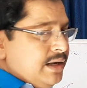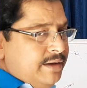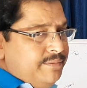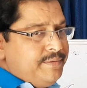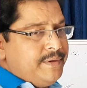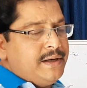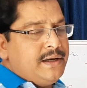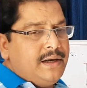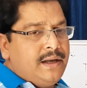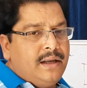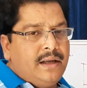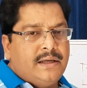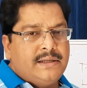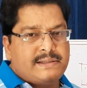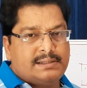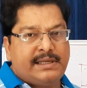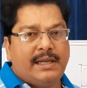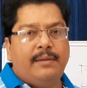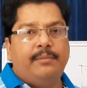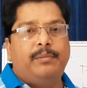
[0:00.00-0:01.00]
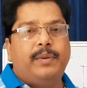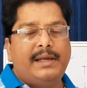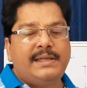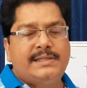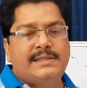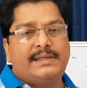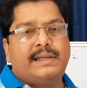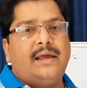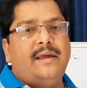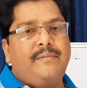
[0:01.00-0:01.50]
refer step by
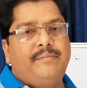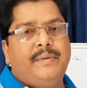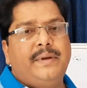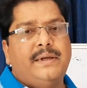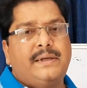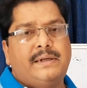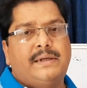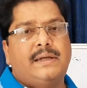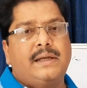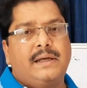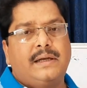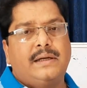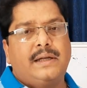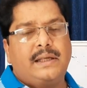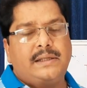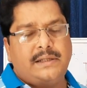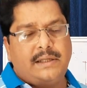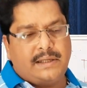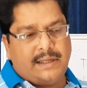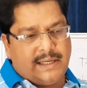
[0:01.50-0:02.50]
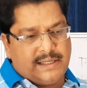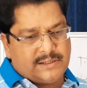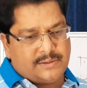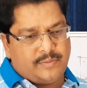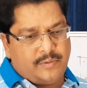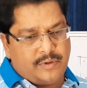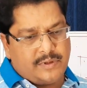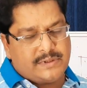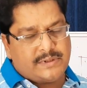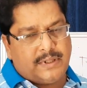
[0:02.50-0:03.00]
step. It doesn't
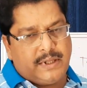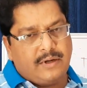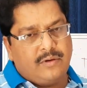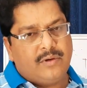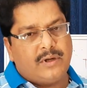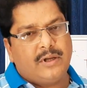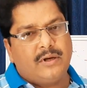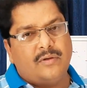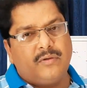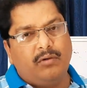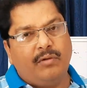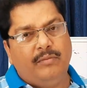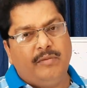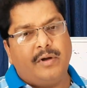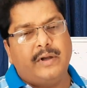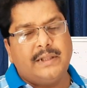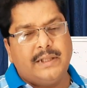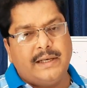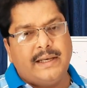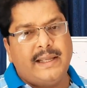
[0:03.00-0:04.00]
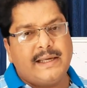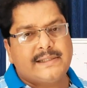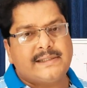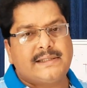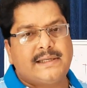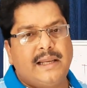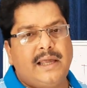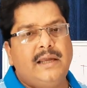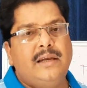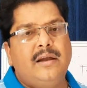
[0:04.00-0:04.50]
respond, then we can go for the
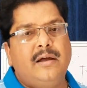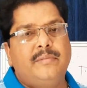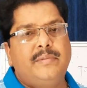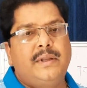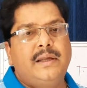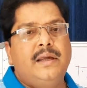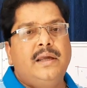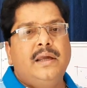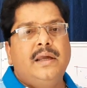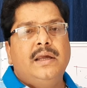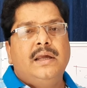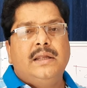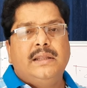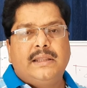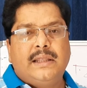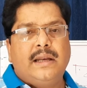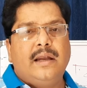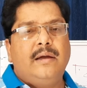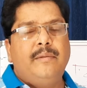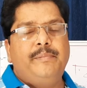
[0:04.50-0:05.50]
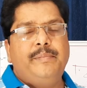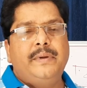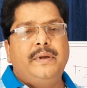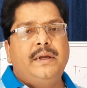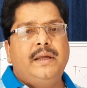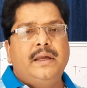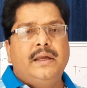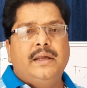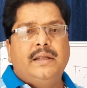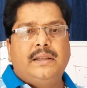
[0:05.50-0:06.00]
next line of the
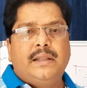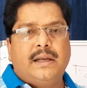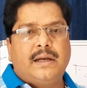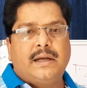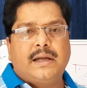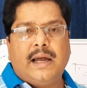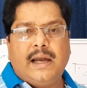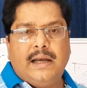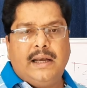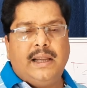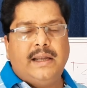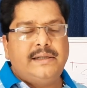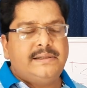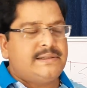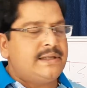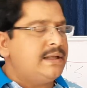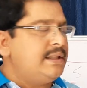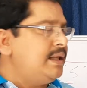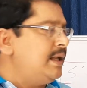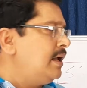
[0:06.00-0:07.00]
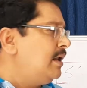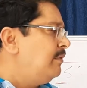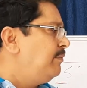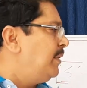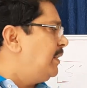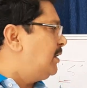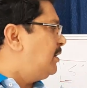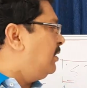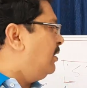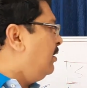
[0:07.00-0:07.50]
therapy. The guidelines are there,
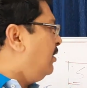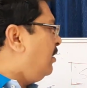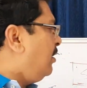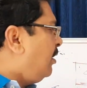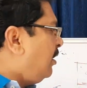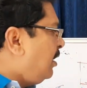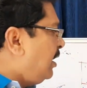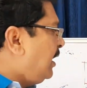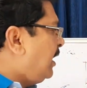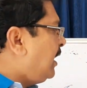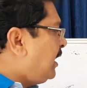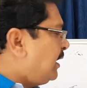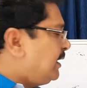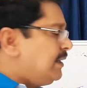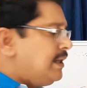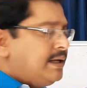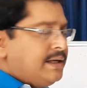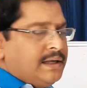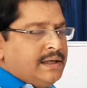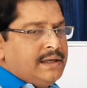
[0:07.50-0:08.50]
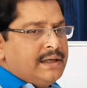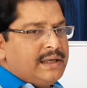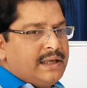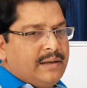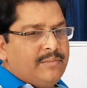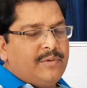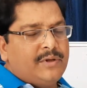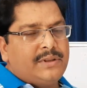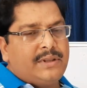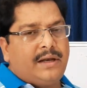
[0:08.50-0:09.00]
but all other
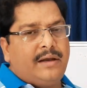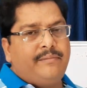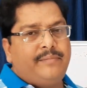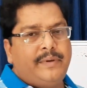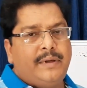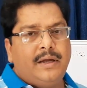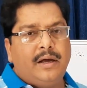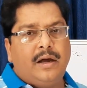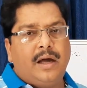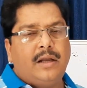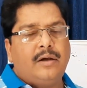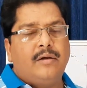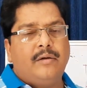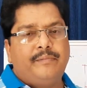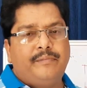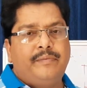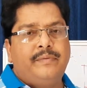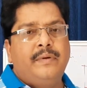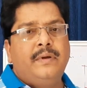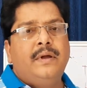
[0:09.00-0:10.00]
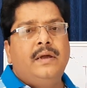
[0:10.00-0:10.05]
chemotherapy are of